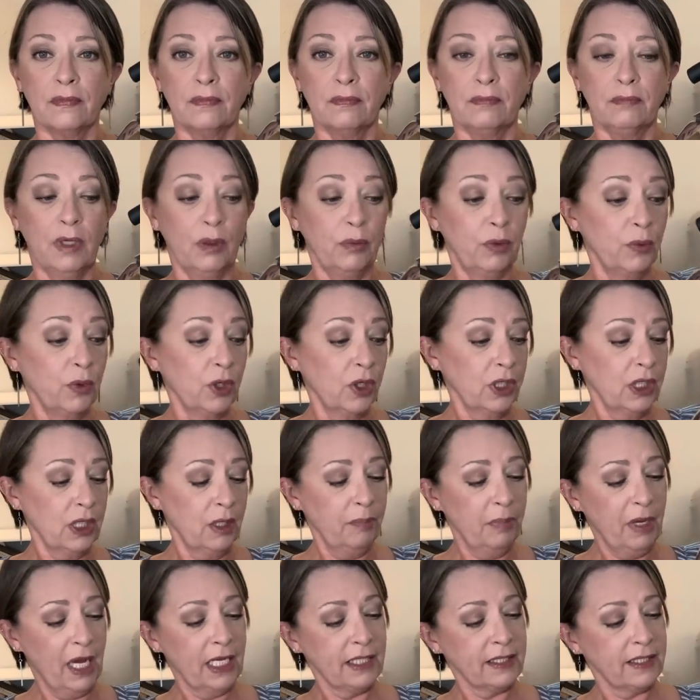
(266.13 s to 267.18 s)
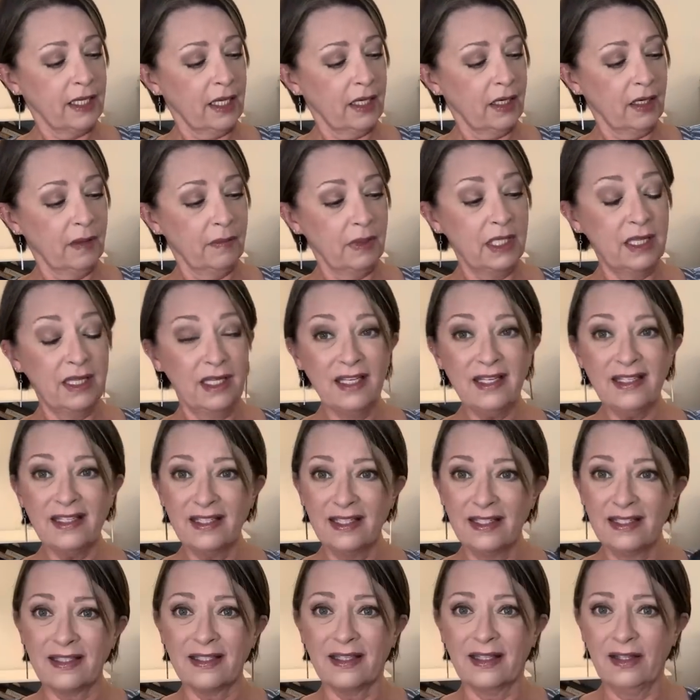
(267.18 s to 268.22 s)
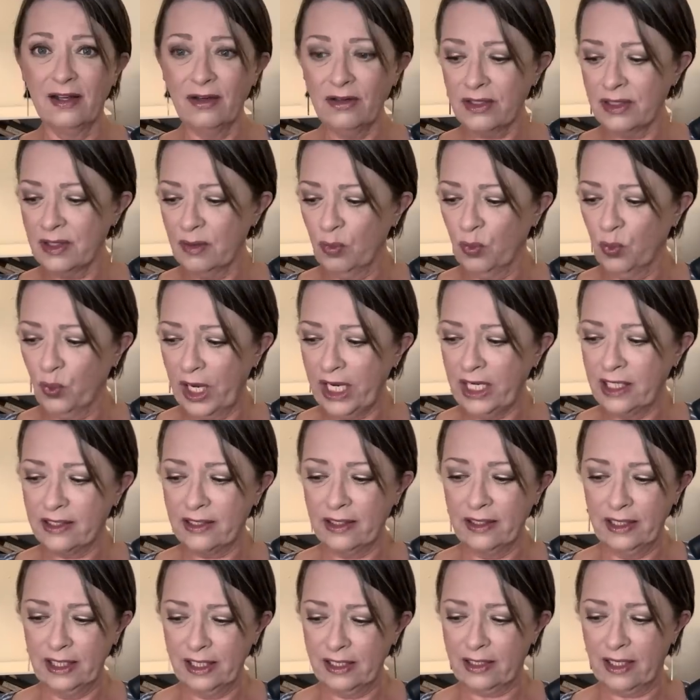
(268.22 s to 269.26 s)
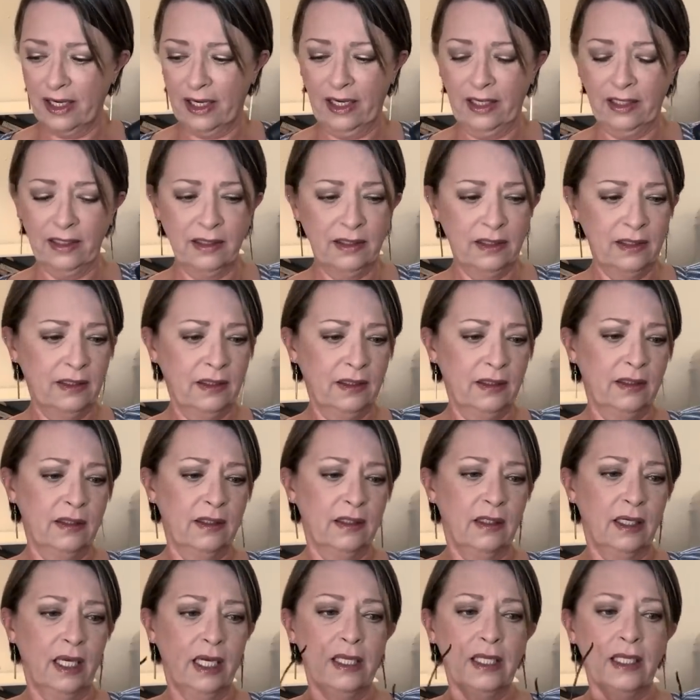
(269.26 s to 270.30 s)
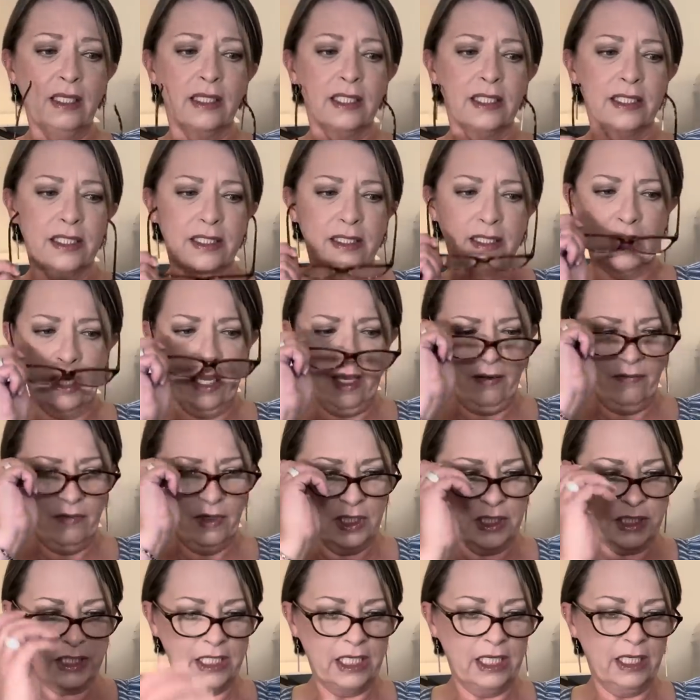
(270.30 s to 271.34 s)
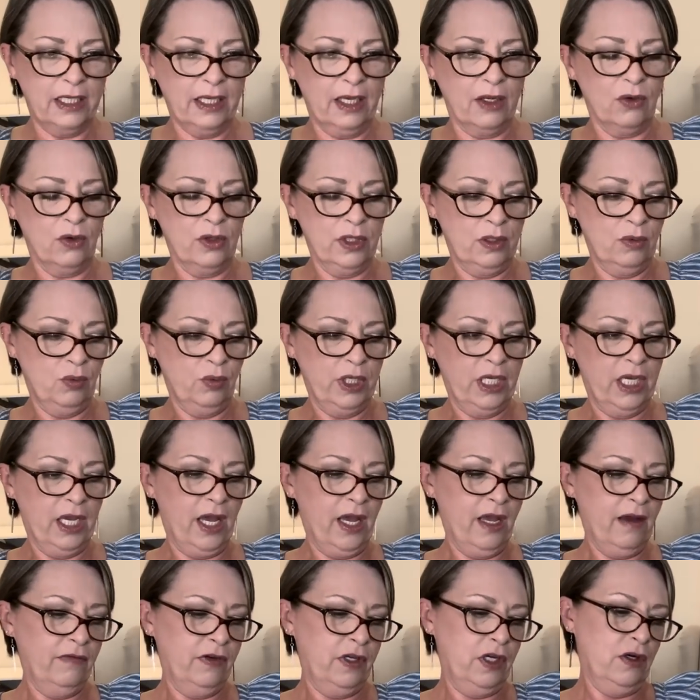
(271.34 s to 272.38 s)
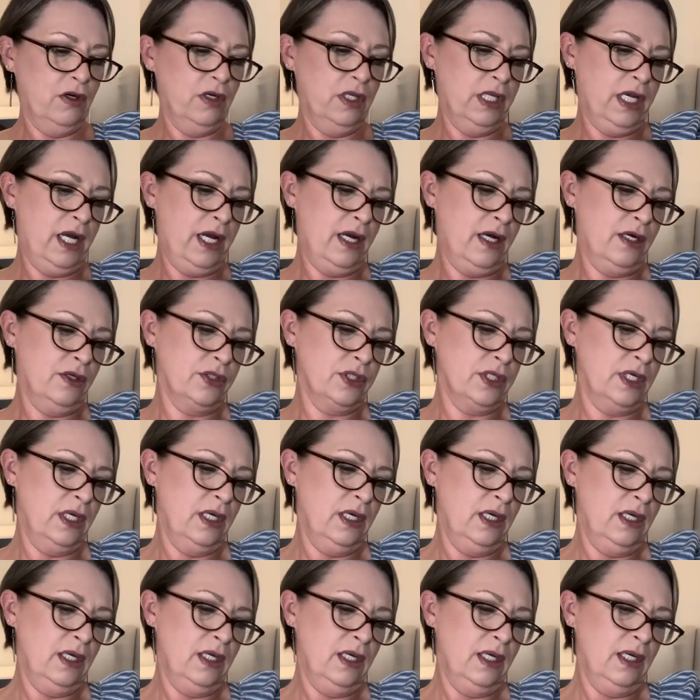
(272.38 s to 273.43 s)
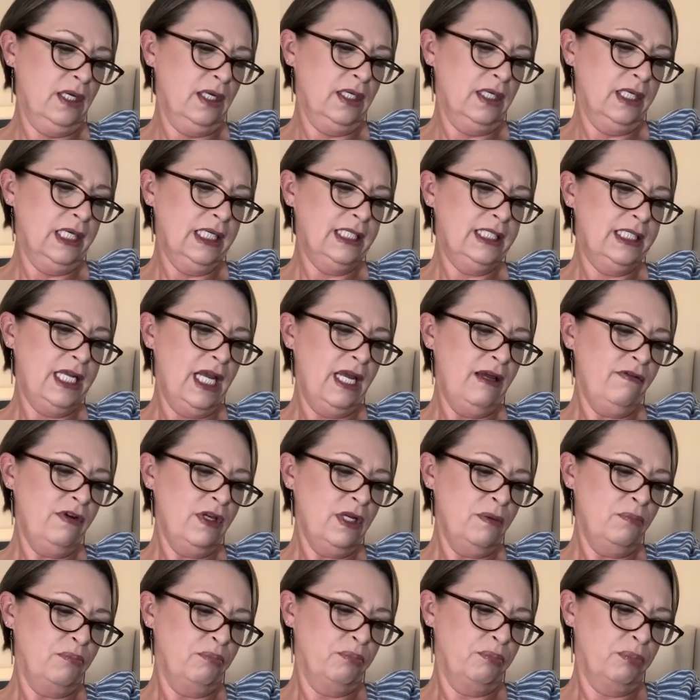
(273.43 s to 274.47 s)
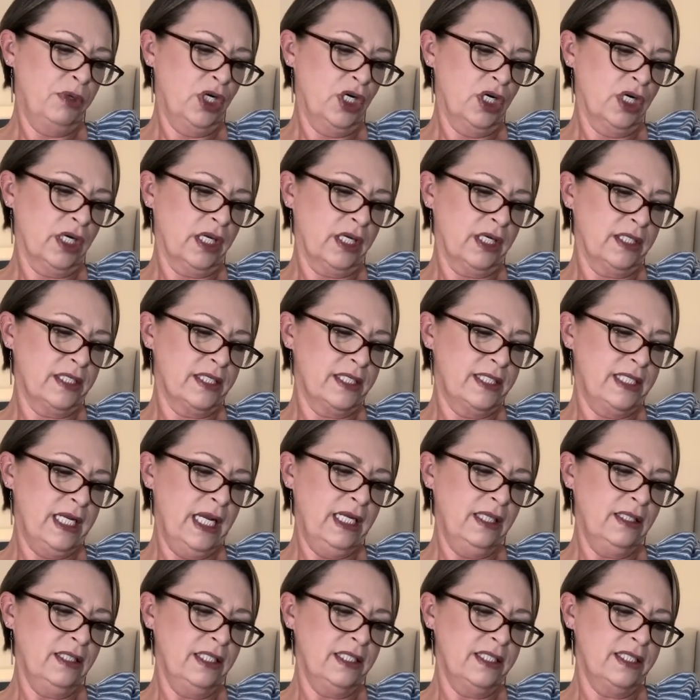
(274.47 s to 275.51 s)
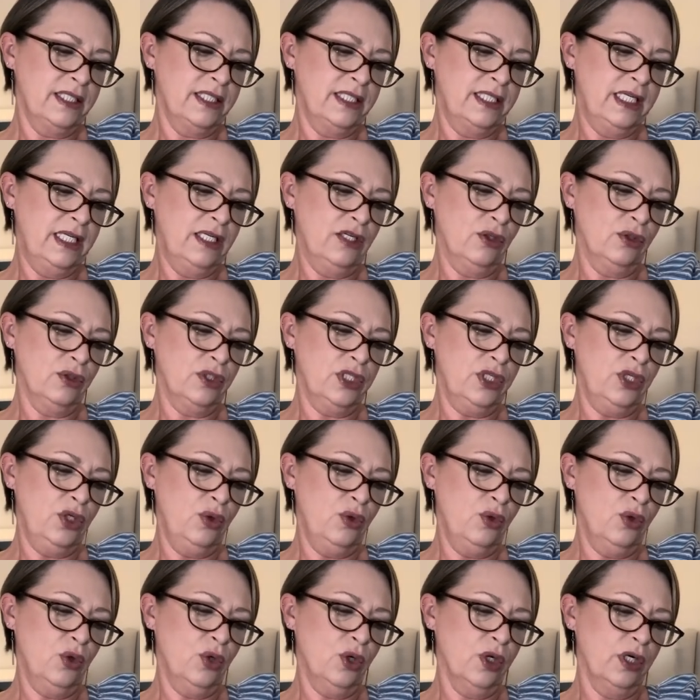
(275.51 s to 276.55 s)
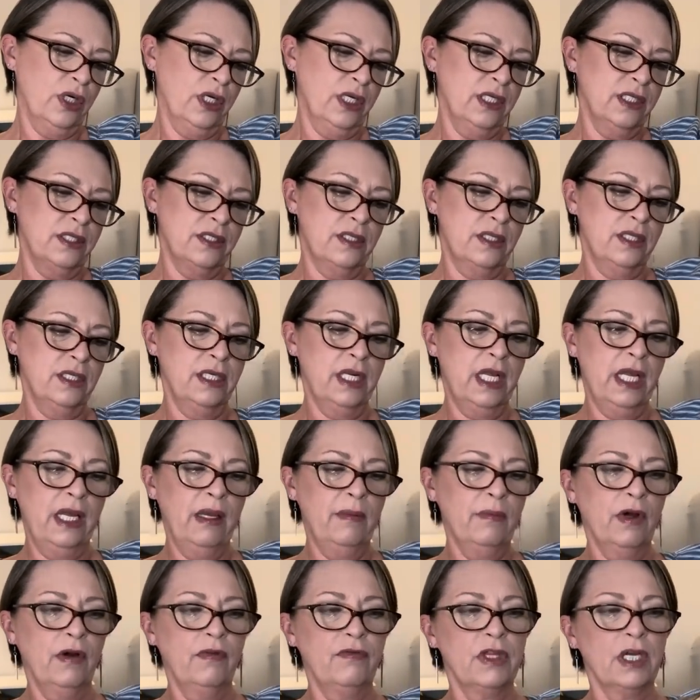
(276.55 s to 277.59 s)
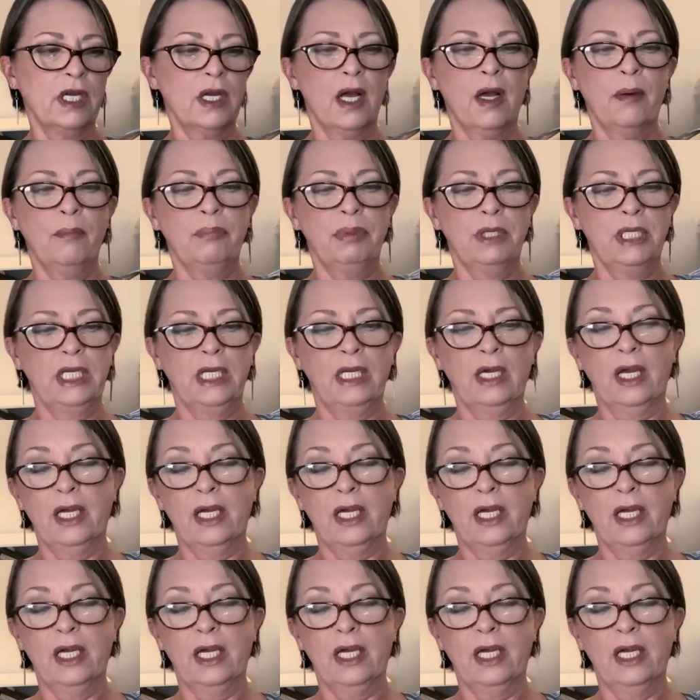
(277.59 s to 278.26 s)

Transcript: But we weren't going to pass that up. And this is, there's some weight to this guy. I think this is the heaviest tea kettle that we have here in the house. David Burke stainless steel two quart is the name of the company.